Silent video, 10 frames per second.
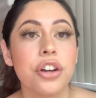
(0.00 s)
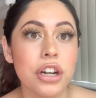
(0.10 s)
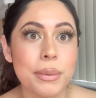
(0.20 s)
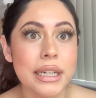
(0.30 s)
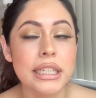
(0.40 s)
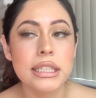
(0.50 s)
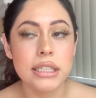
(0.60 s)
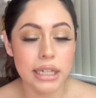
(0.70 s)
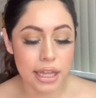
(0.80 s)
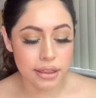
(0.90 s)
30 minutes
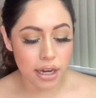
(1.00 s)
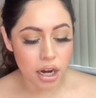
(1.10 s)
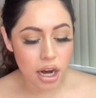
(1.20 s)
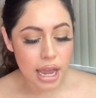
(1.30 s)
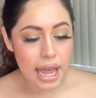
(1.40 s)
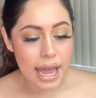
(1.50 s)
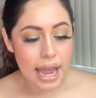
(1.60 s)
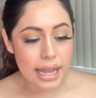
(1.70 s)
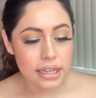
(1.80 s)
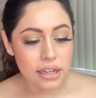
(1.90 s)
to get there.
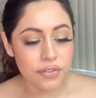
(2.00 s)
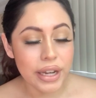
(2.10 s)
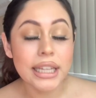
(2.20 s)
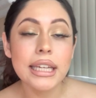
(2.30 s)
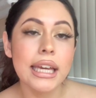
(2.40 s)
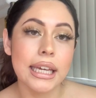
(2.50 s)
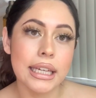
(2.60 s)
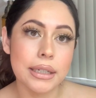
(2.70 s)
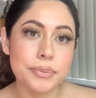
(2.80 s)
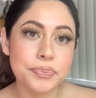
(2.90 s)
And then he finally
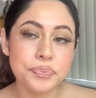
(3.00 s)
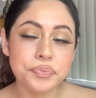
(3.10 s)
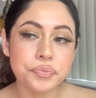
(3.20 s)
came.